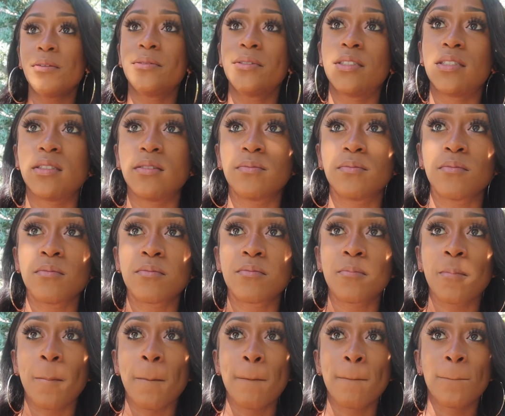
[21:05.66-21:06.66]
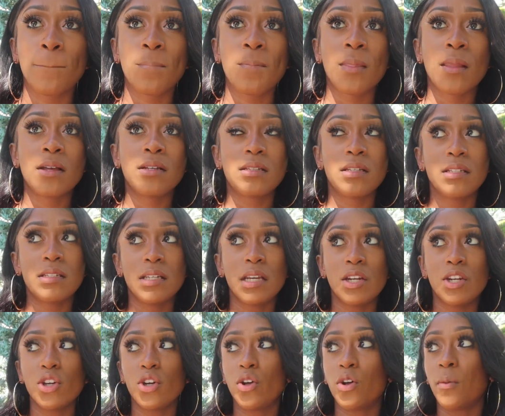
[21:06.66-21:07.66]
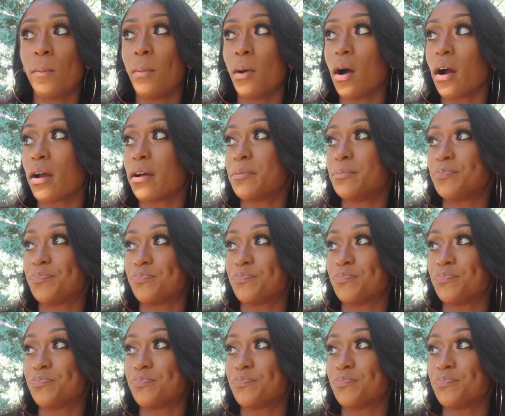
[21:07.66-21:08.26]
Centennial Park. Centennial Park.